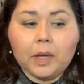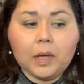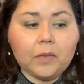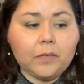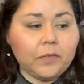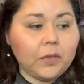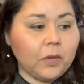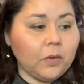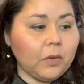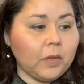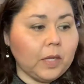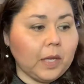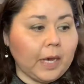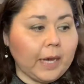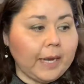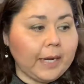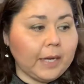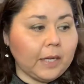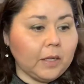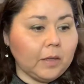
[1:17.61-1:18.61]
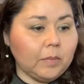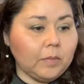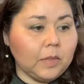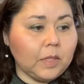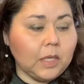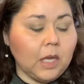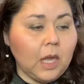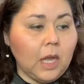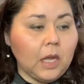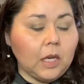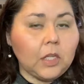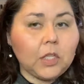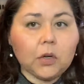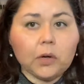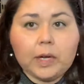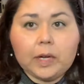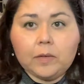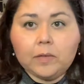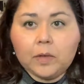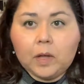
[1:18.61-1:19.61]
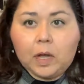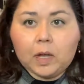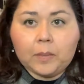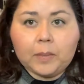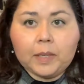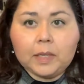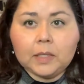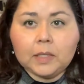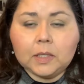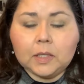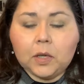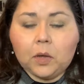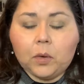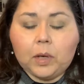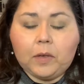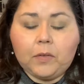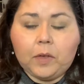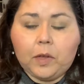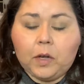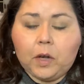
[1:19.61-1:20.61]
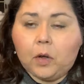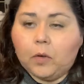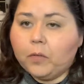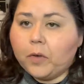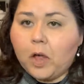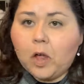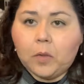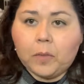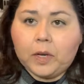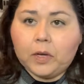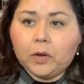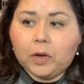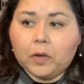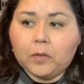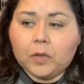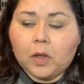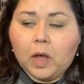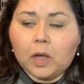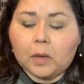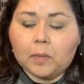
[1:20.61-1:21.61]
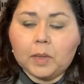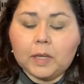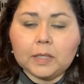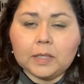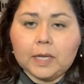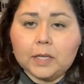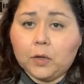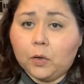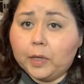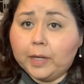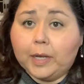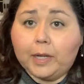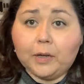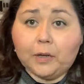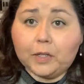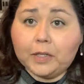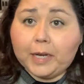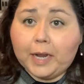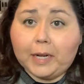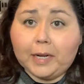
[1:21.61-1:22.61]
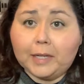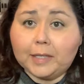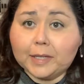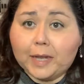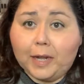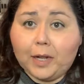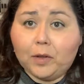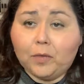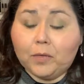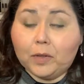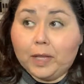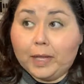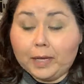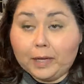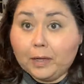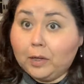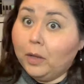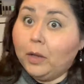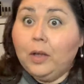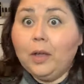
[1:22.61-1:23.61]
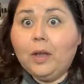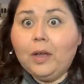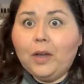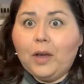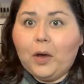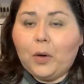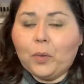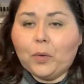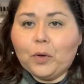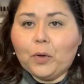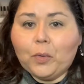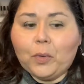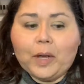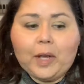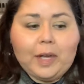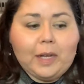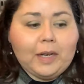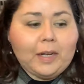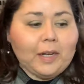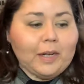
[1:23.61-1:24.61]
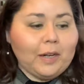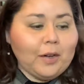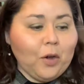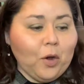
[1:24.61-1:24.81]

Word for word: a few of the items during Vlogmas, so if you don't follow me during Vlogmas, I totally understand it's kind of like a whirlwind and